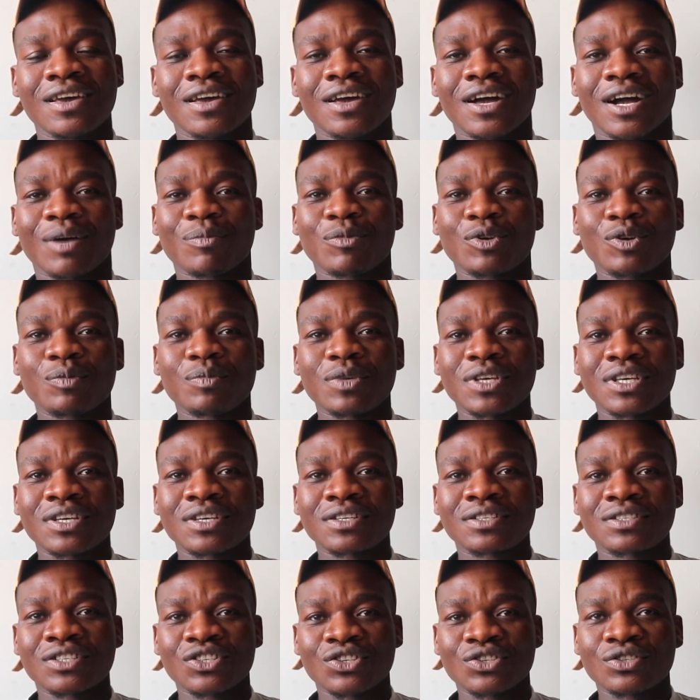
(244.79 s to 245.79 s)
I'm going to be a
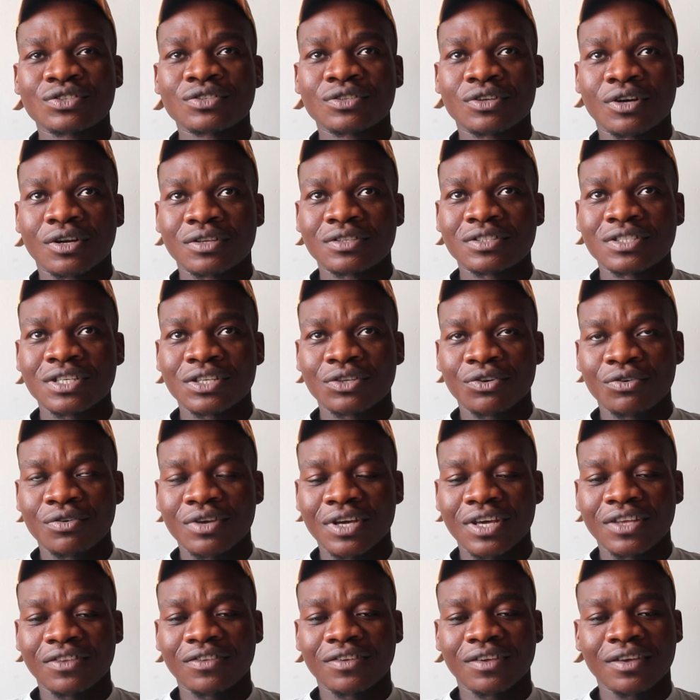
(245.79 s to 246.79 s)
digital content
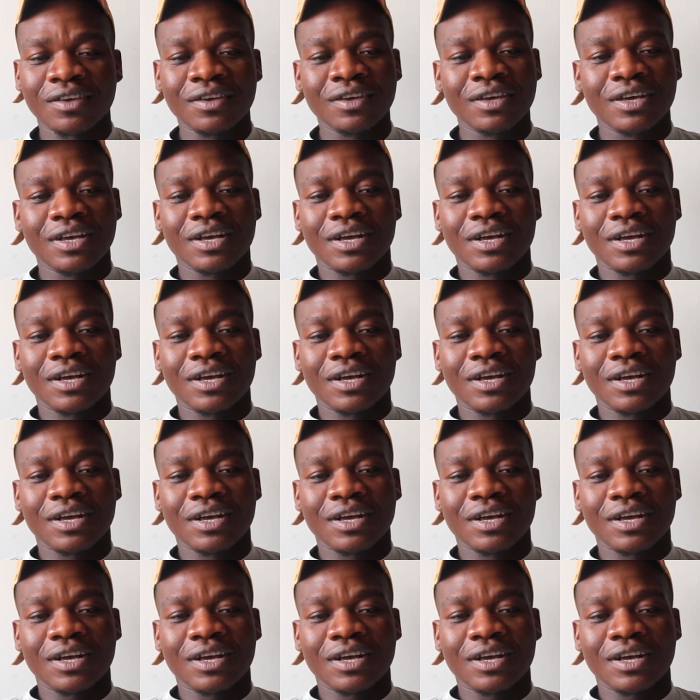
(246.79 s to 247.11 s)
creator,